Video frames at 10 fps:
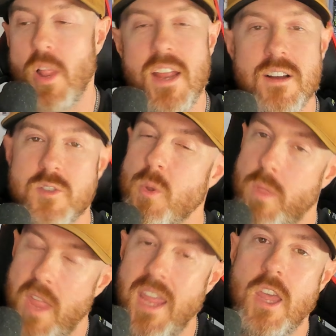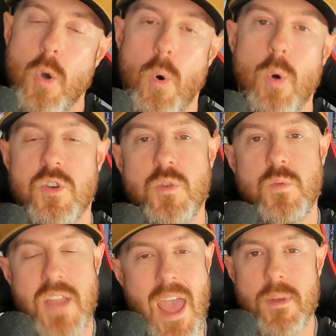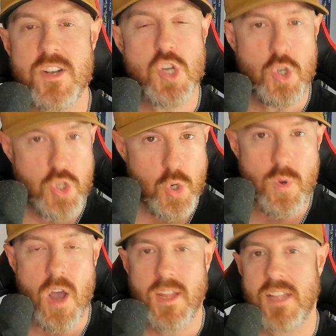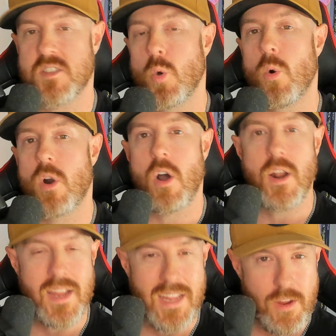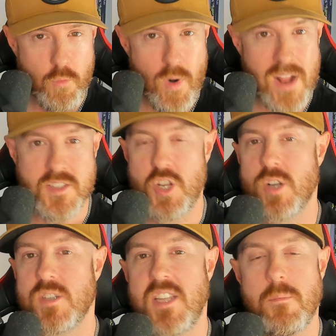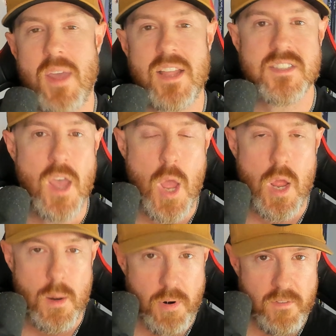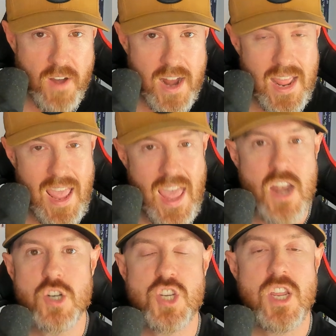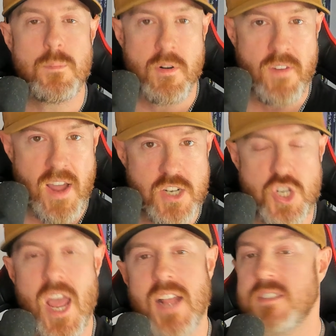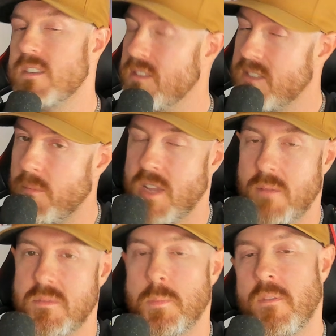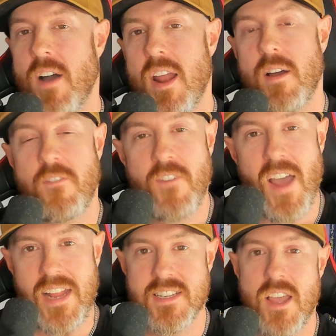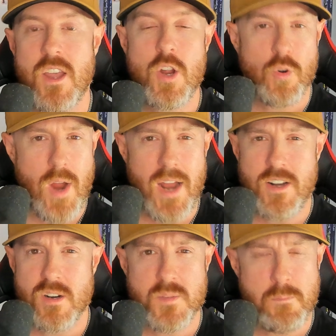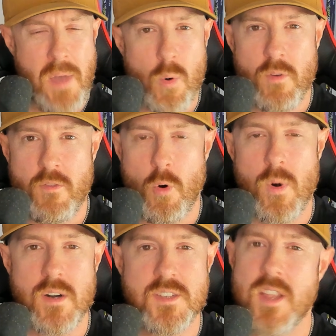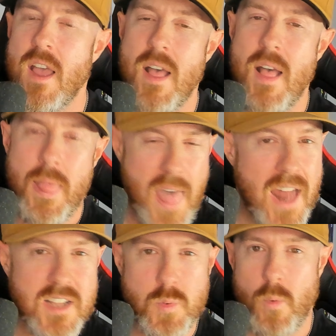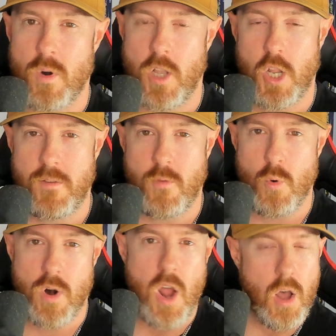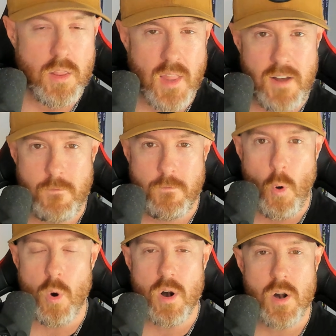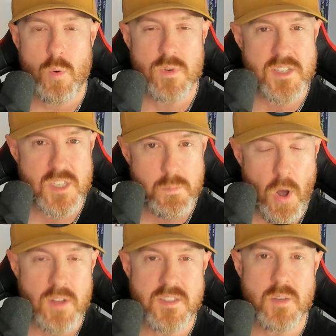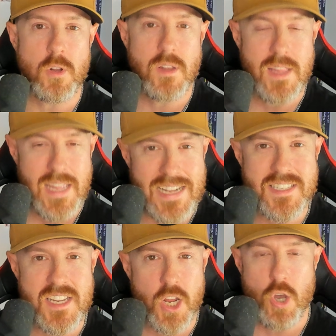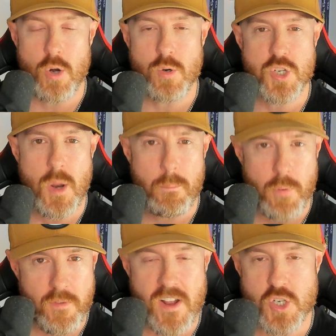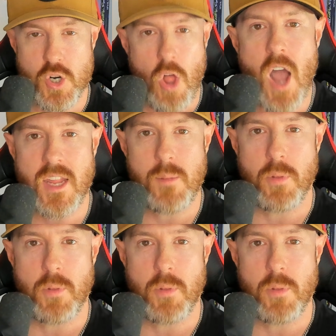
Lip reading: players so they can go out and do damage. Do not get scored on, give rest to your teammates, provide energy, provide checks, sometimes provide a fight. Grinders, power forwards. That is what we're looking for on line 4. Responsible, easy to coach, professional hockey